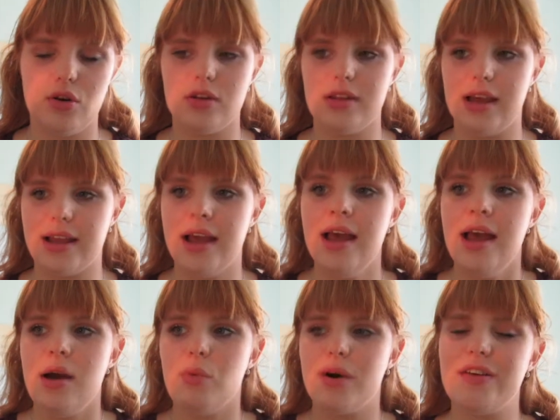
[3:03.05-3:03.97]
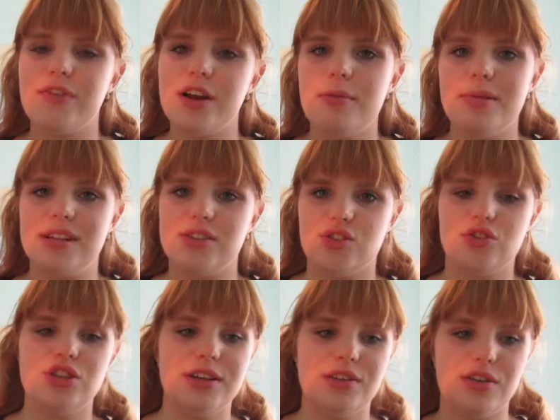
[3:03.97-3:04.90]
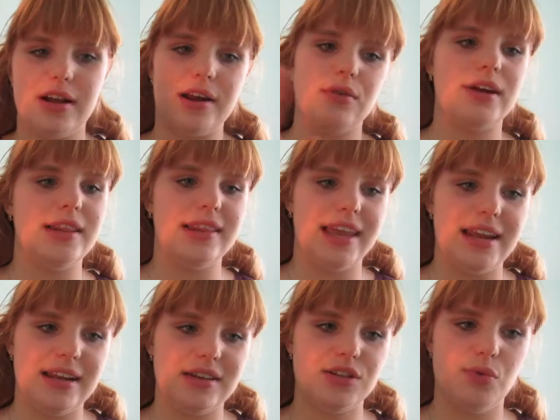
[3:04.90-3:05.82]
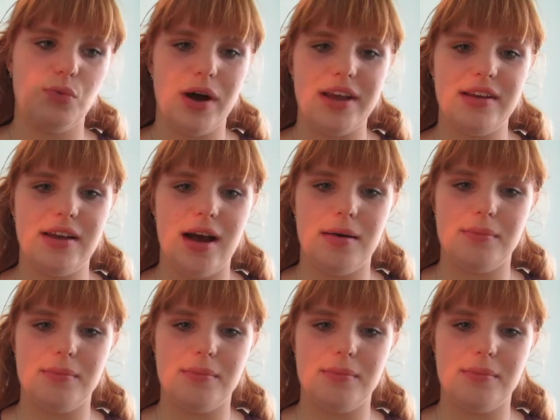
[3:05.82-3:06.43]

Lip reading: or like whatever you've been searching, they're gonna relate it to what